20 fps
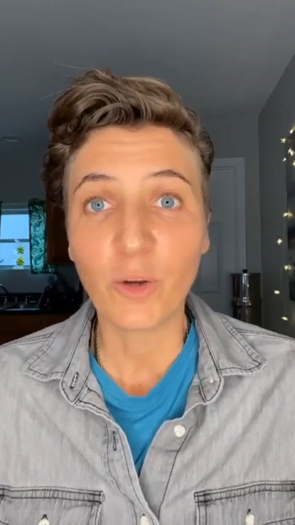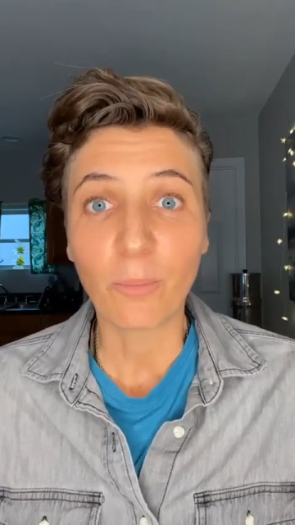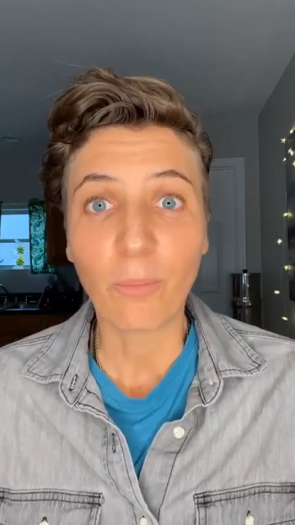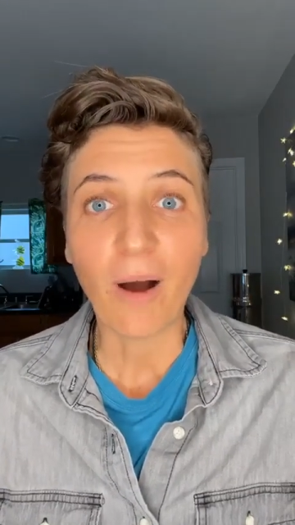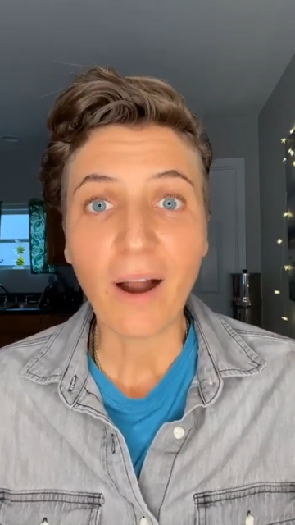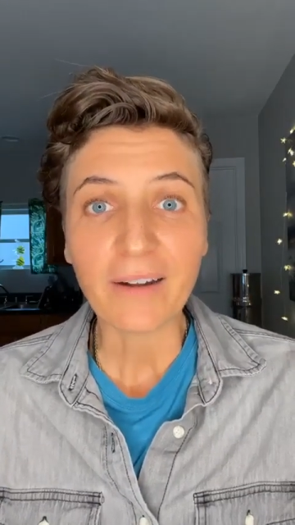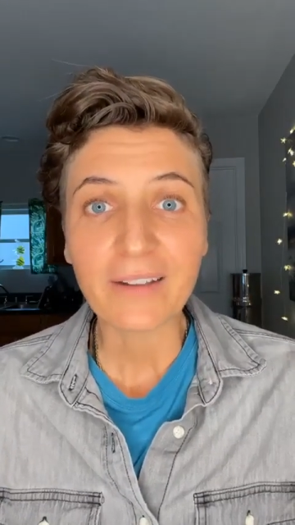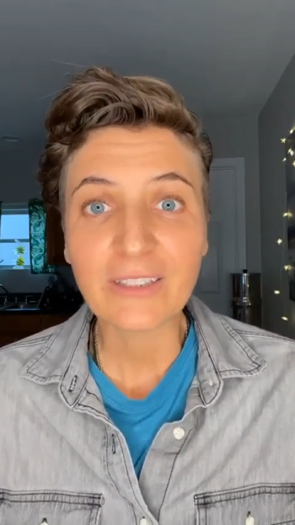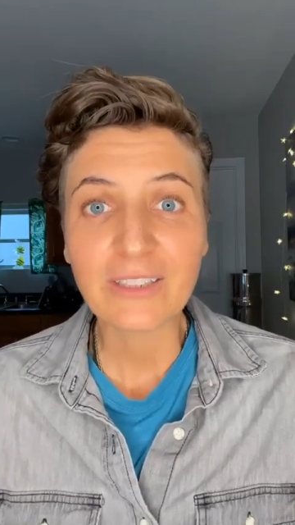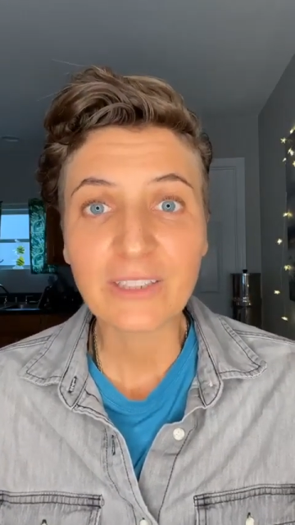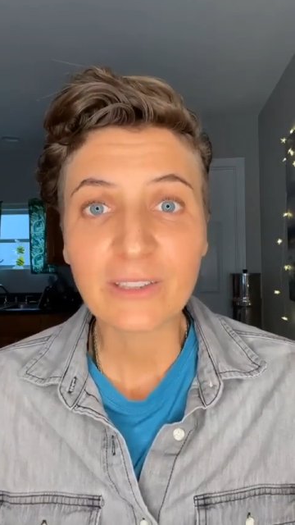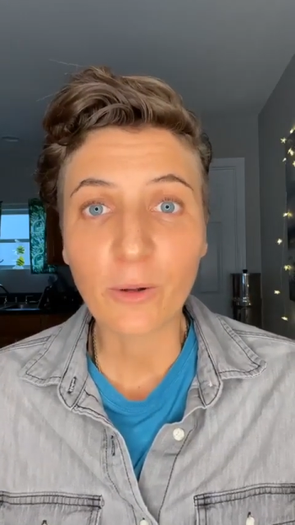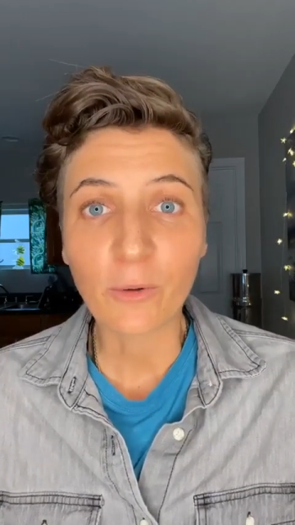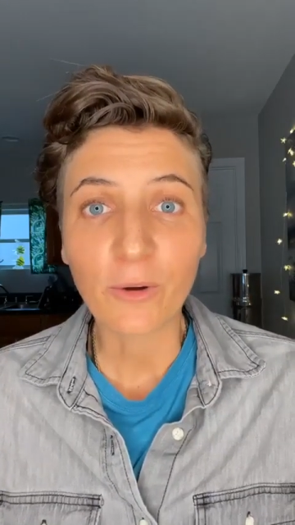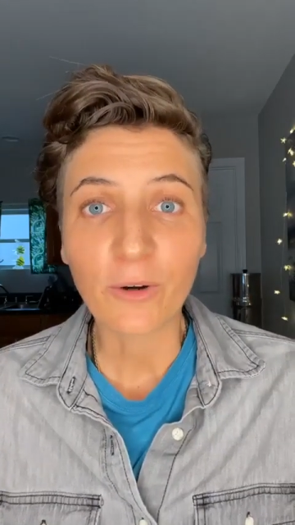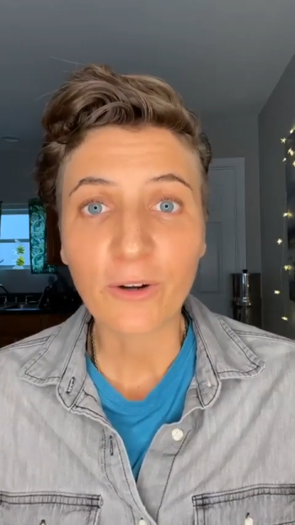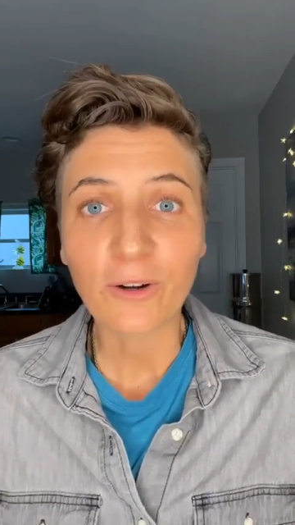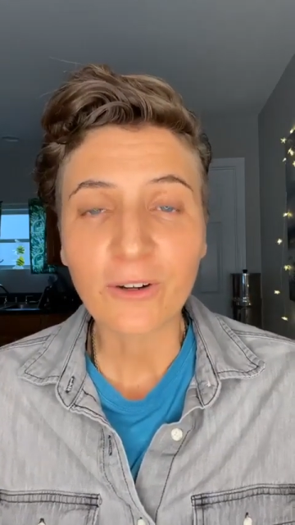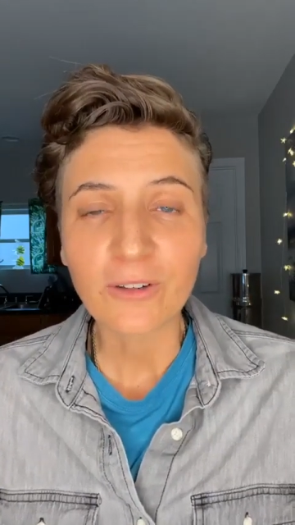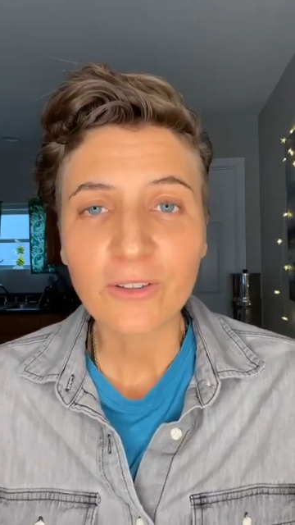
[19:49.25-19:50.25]
your body
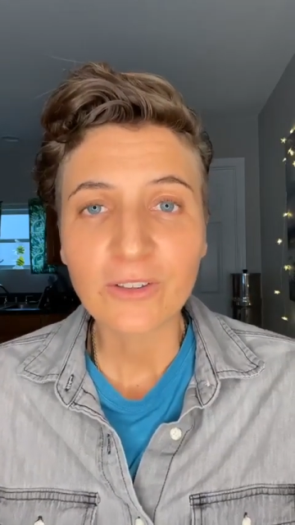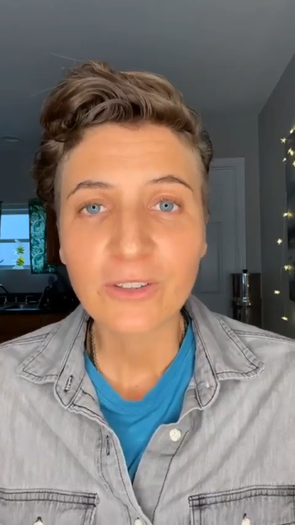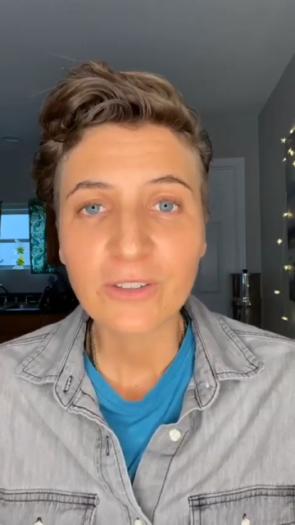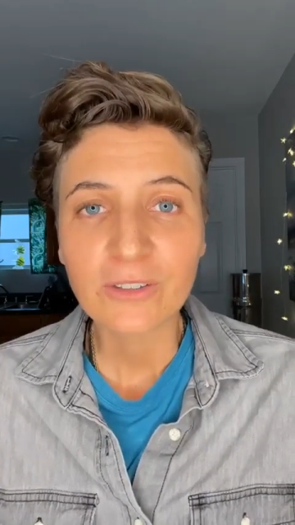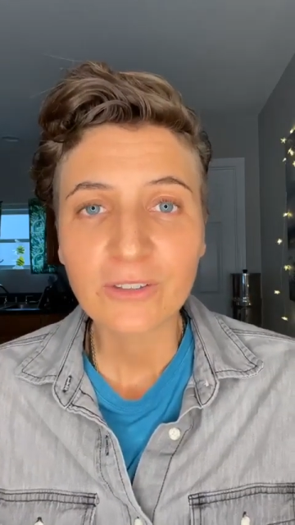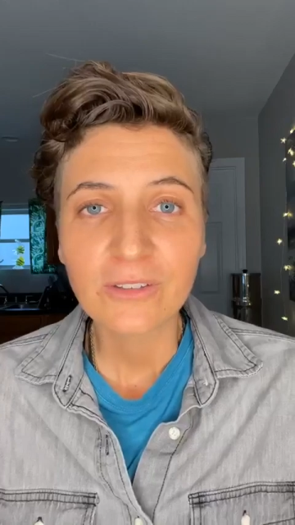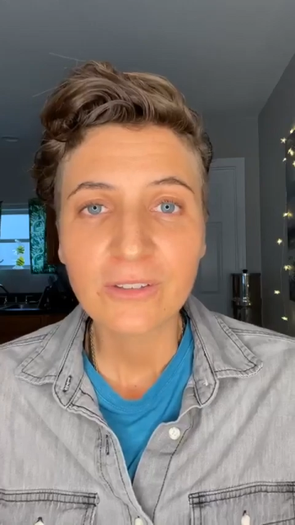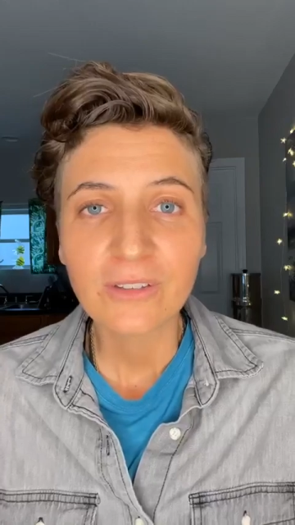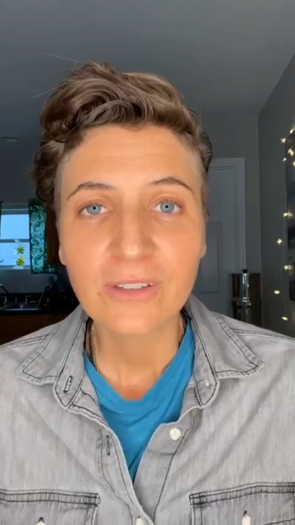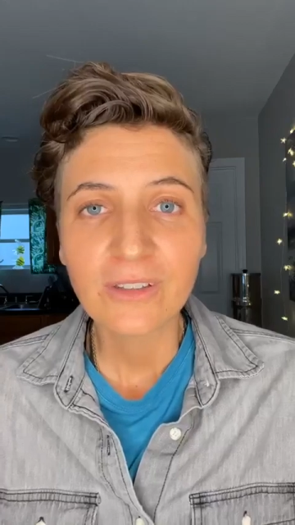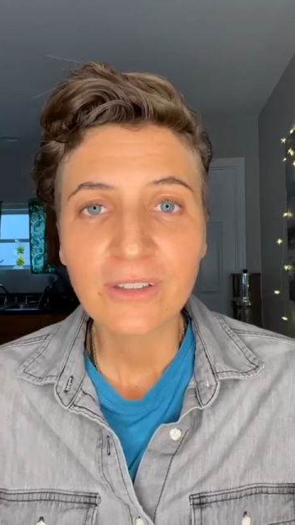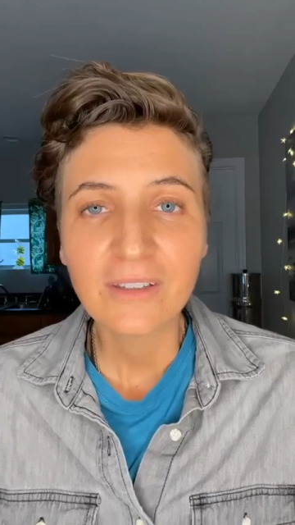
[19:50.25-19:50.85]
still hurts.